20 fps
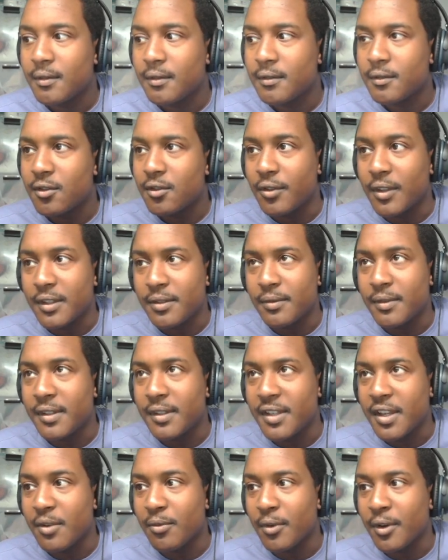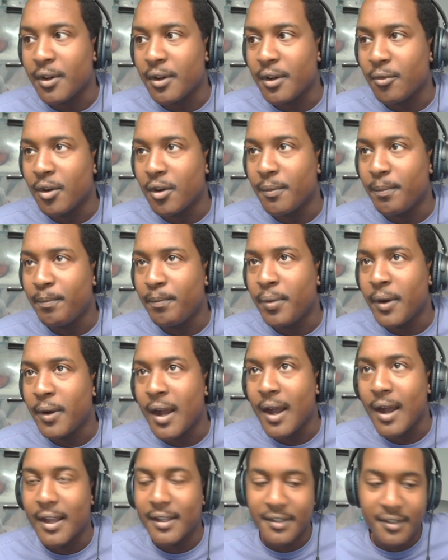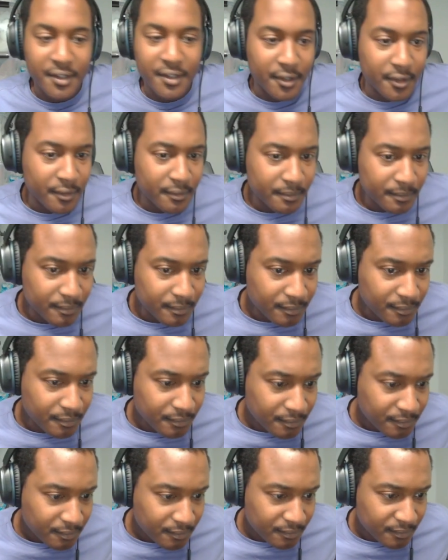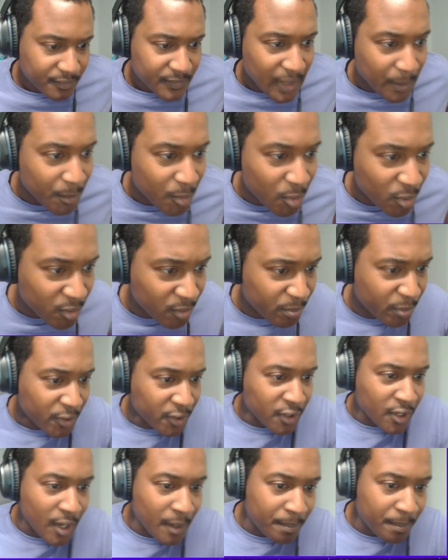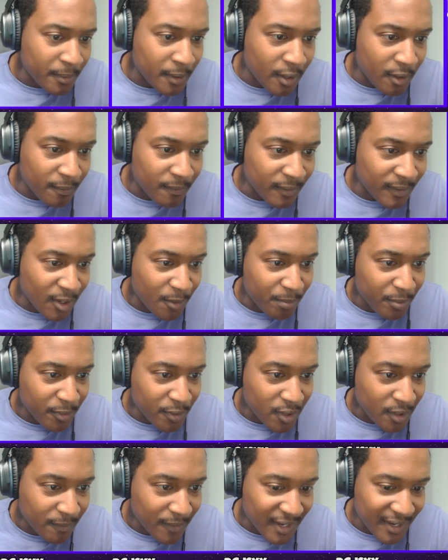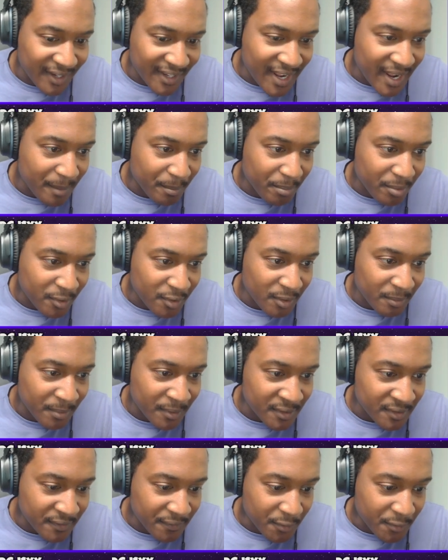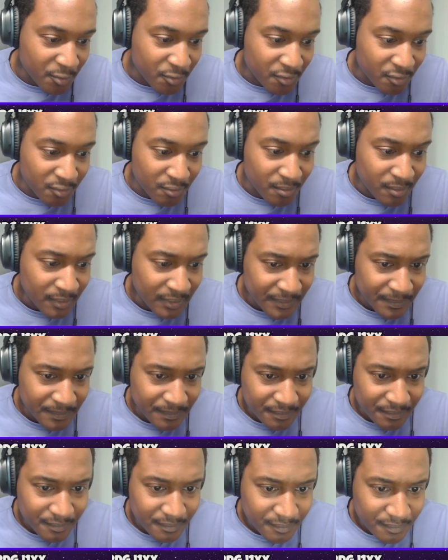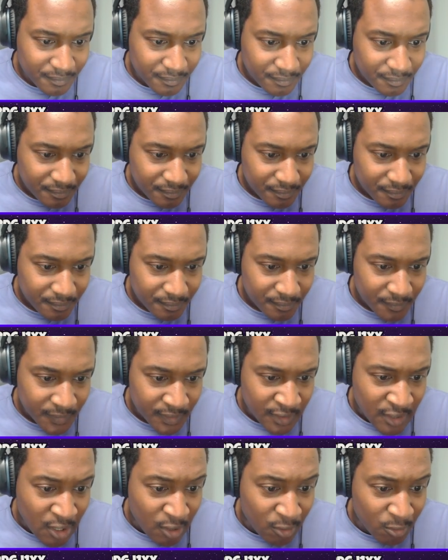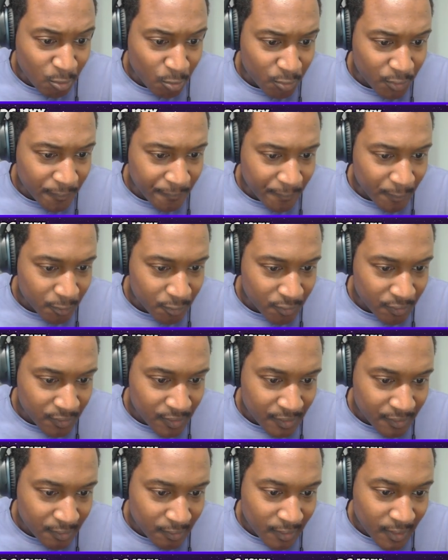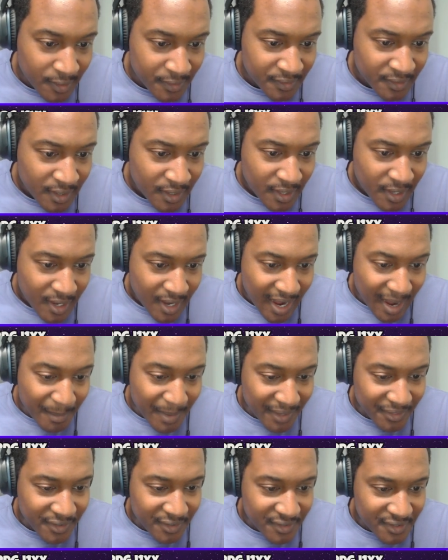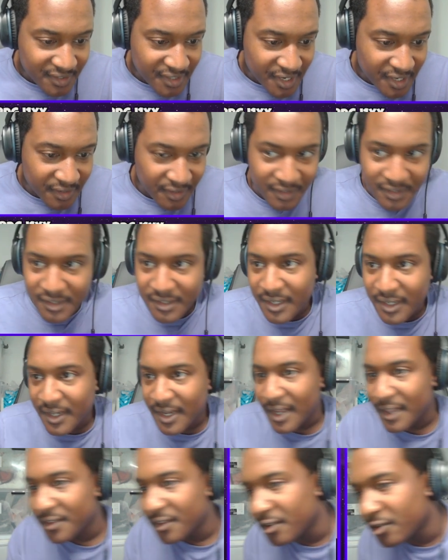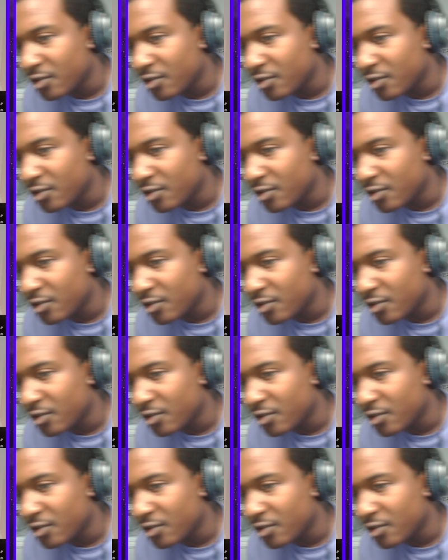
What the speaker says: So this was the scene right here. I'm going to pause it. I'm going to put it up. I'll put it up. I can't put it up because of YouTube. I'll lower the filter nonetheless. I'm at the scene. This is like at the